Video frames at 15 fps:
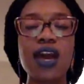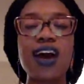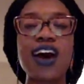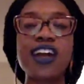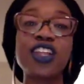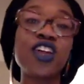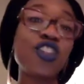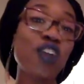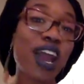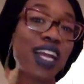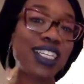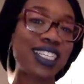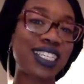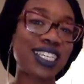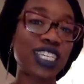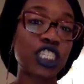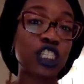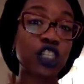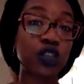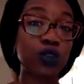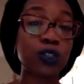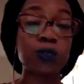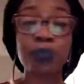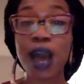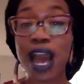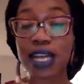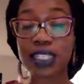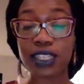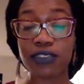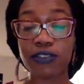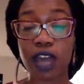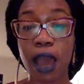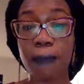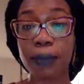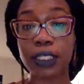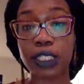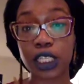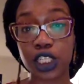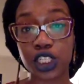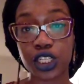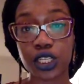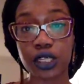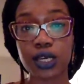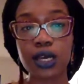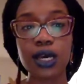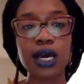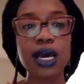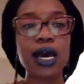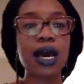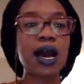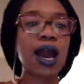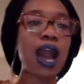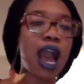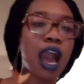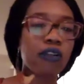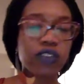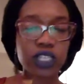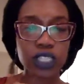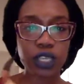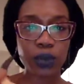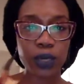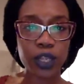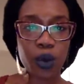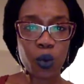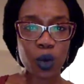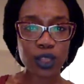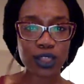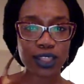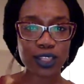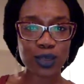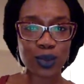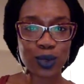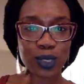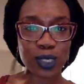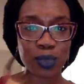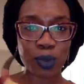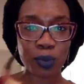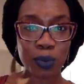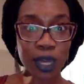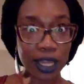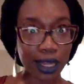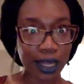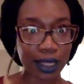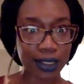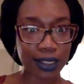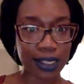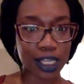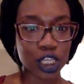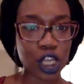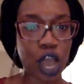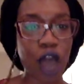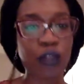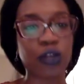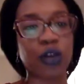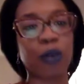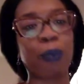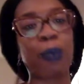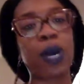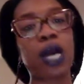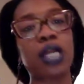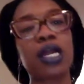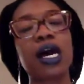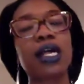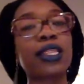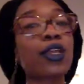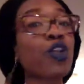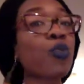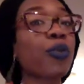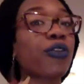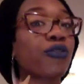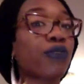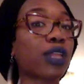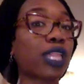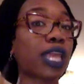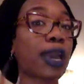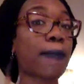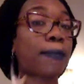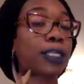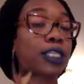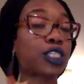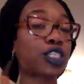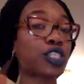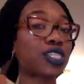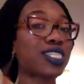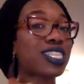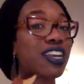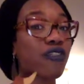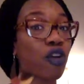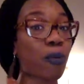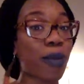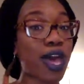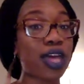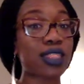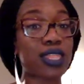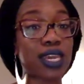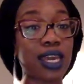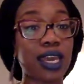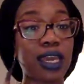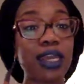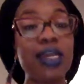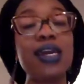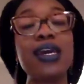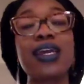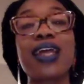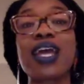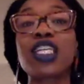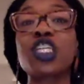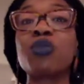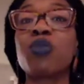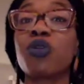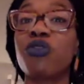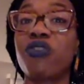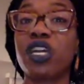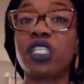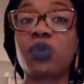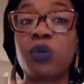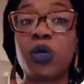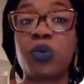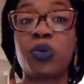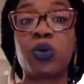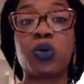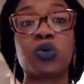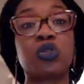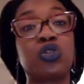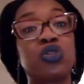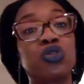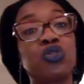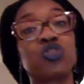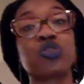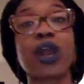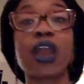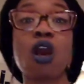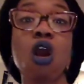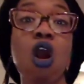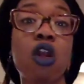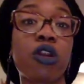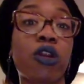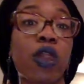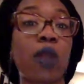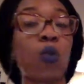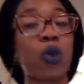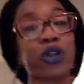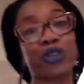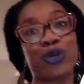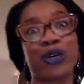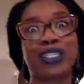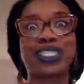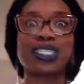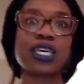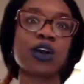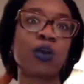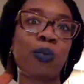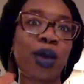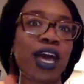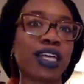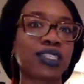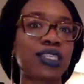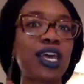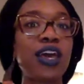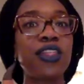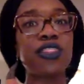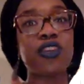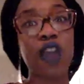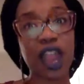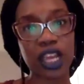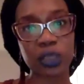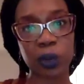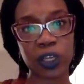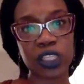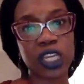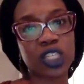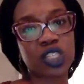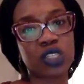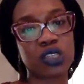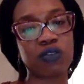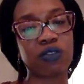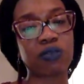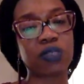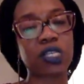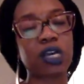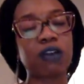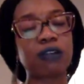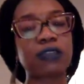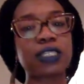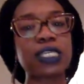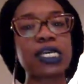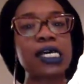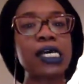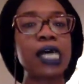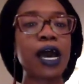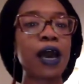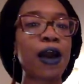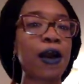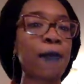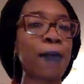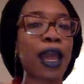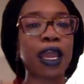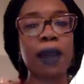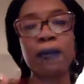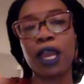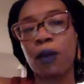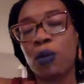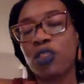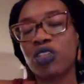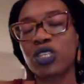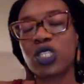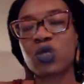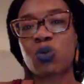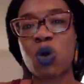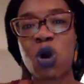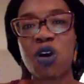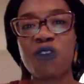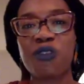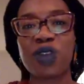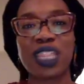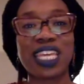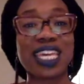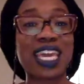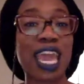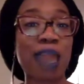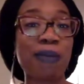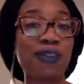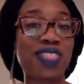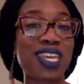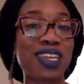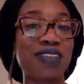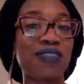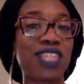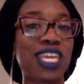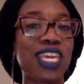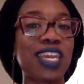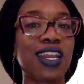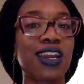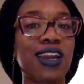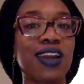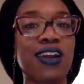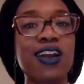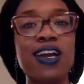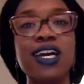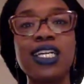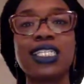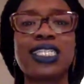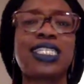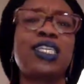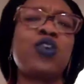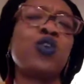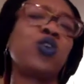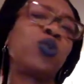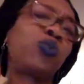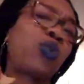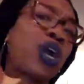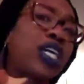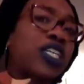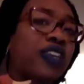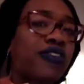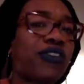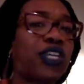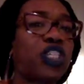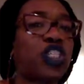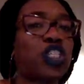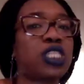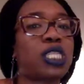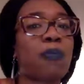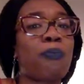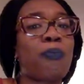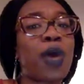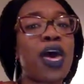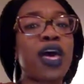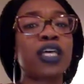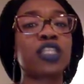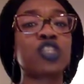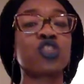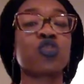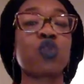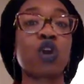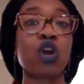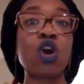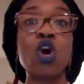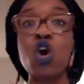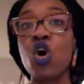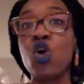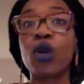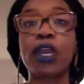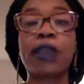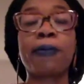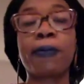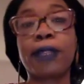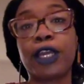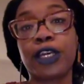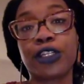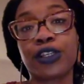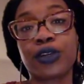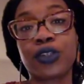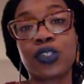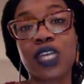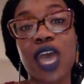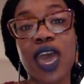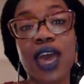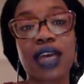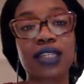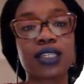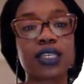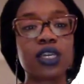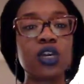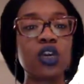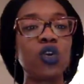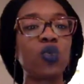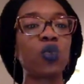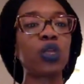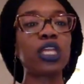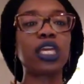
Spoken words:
Another idea is to use positive competition. Obviously, we don't want the students to be pit against each other, but a little bit of friendly competition is never a bad thing. It actually motivates people to try harder and work to excel past their expectations of themselves. By coming up with a small, friendly game at the end of the year to see whose project finishes the best or who can complete a certain task, really